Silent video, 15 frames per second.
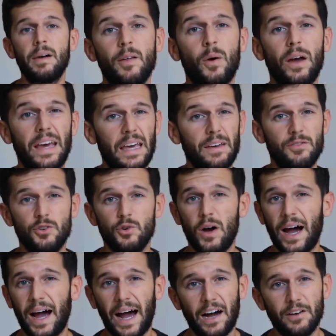By the way, if you
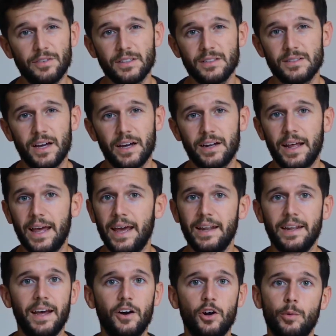haven't done
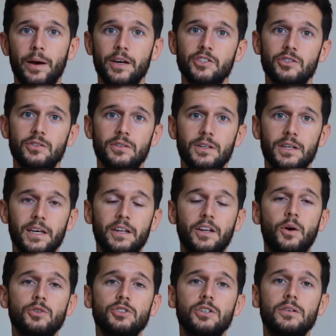any automation
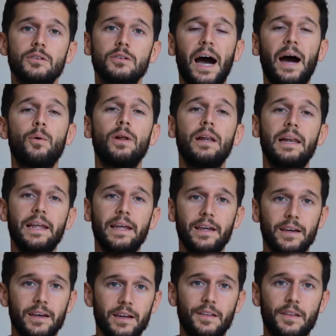in Notion, I will
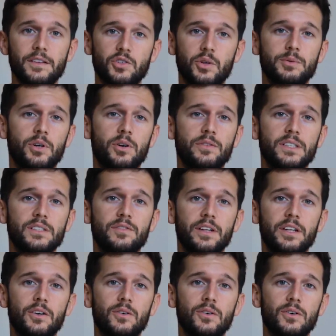link in the description of this
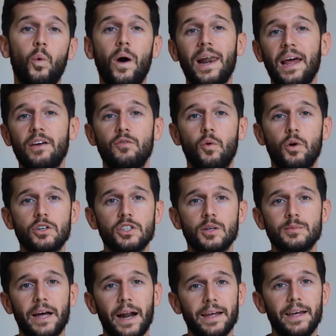video one live
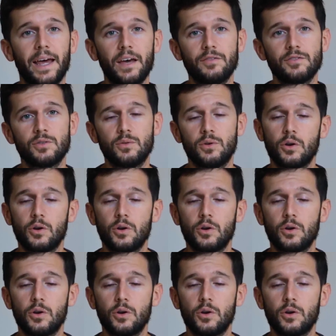workshop that I gave to